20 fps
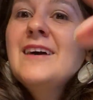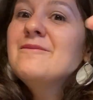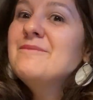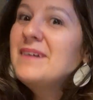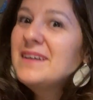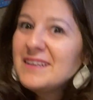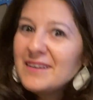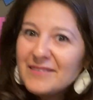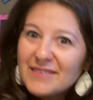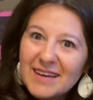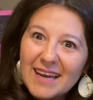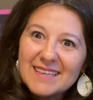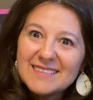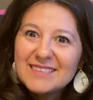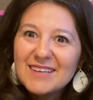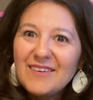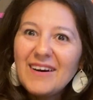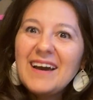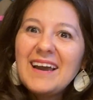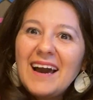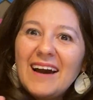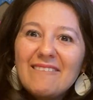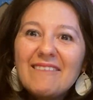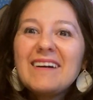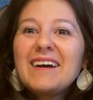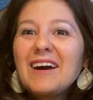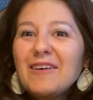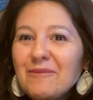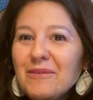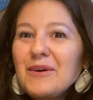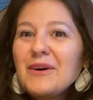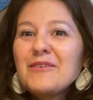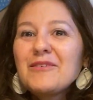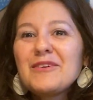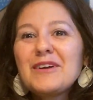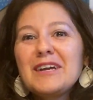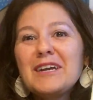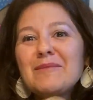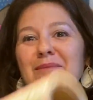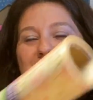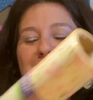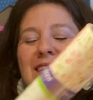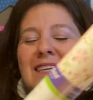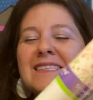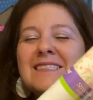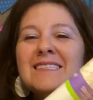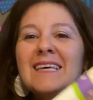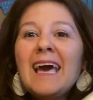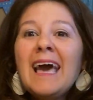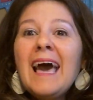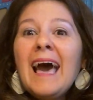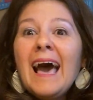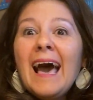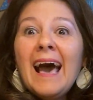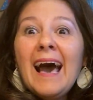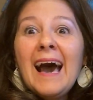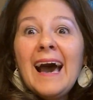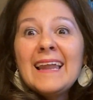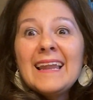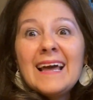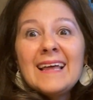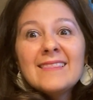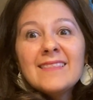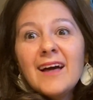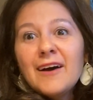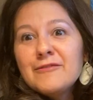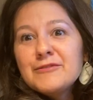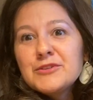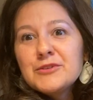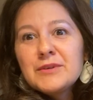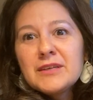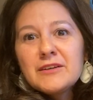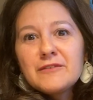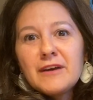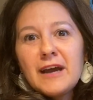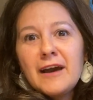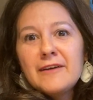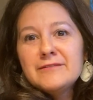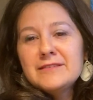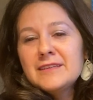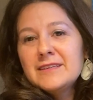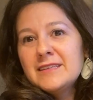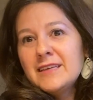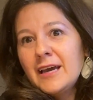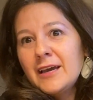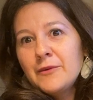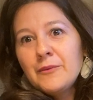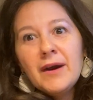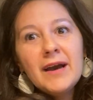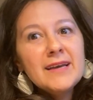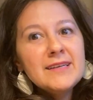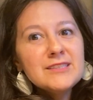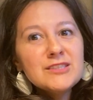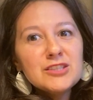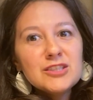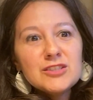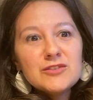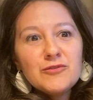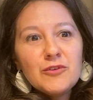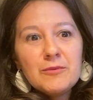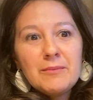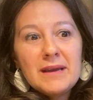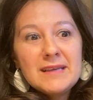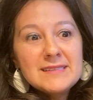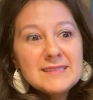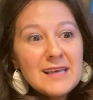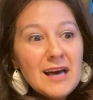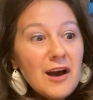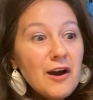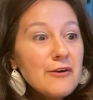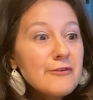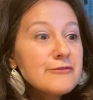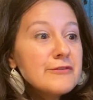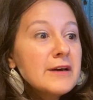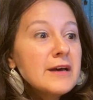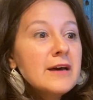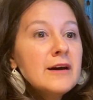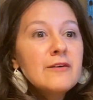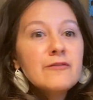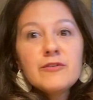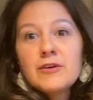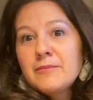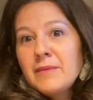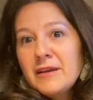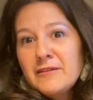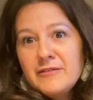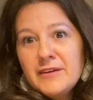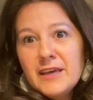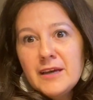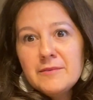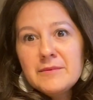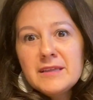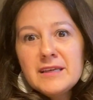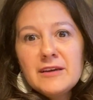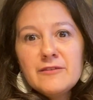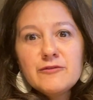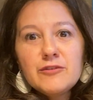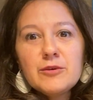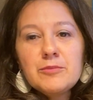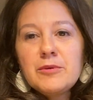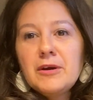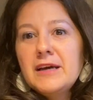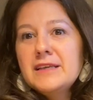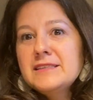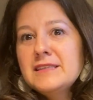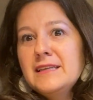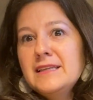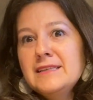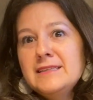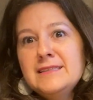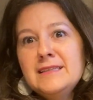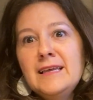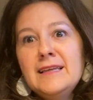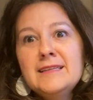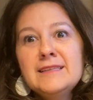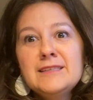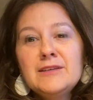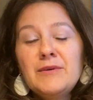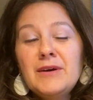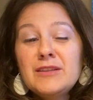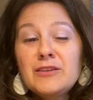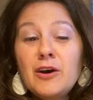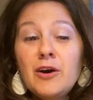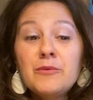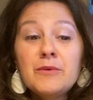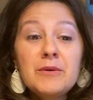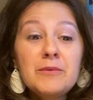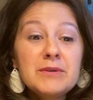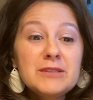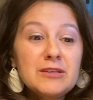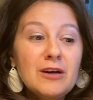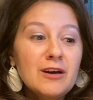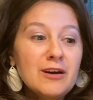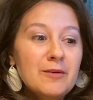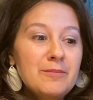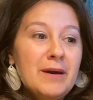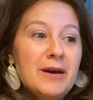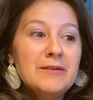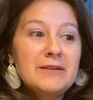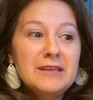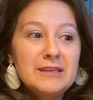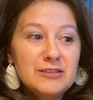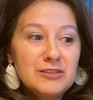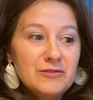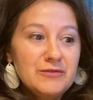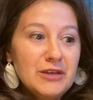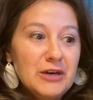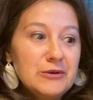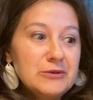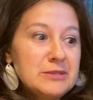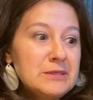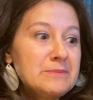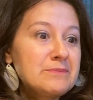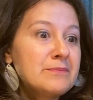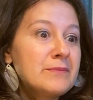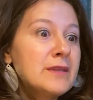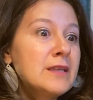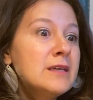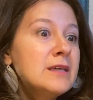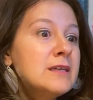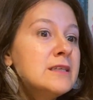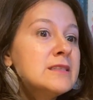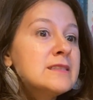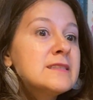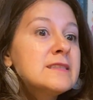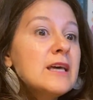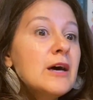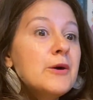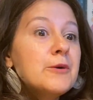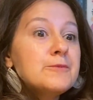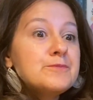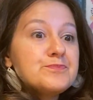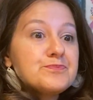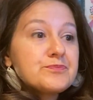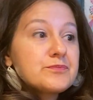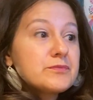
Many of you guys know I have a couple of Cricut machines, and I love doing crafts and DIYs just for myself, for my family, and for presents. And so I thought we would talk about each of those. So